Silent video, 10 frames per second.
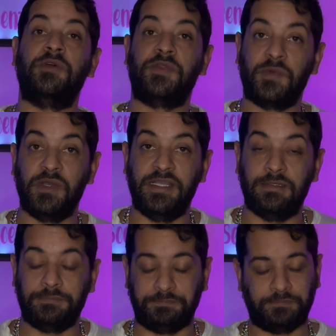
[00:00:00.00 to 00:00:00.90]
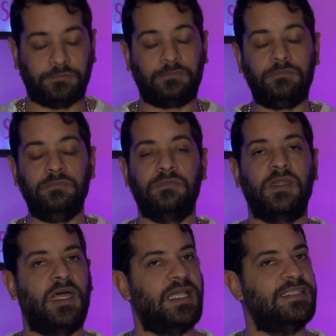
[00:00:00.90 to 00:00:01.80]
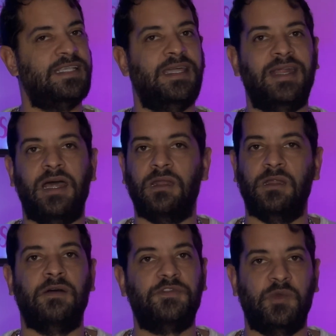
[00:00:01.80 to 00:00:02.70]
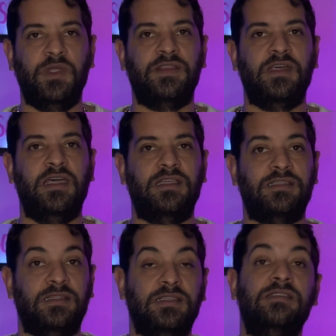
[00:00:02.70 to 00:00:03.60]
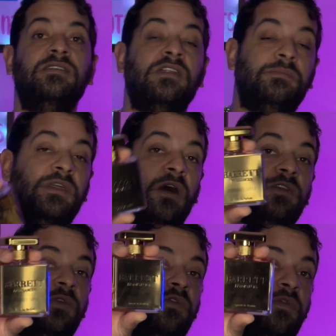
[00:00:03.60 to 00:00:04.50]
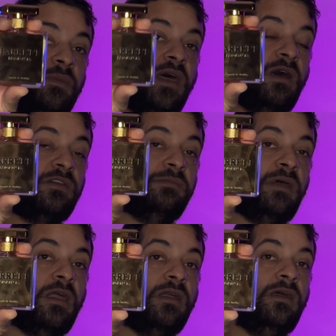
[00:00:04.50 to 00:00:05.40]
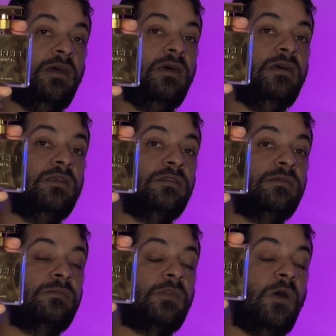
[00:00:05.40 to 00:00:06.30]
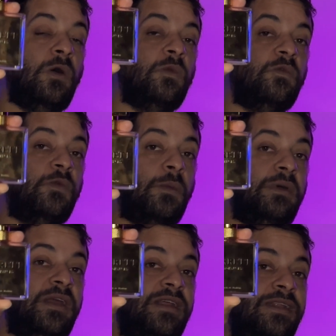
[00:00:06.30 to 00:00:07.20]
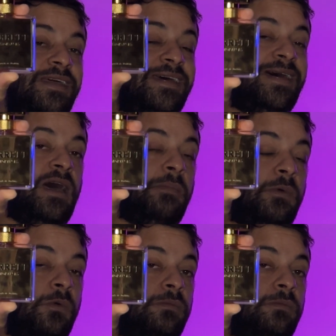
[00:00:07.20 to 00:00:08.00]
3, like I said, I love sweet things, and this is going to be also from the House of Barbe, called Forbidden Apple.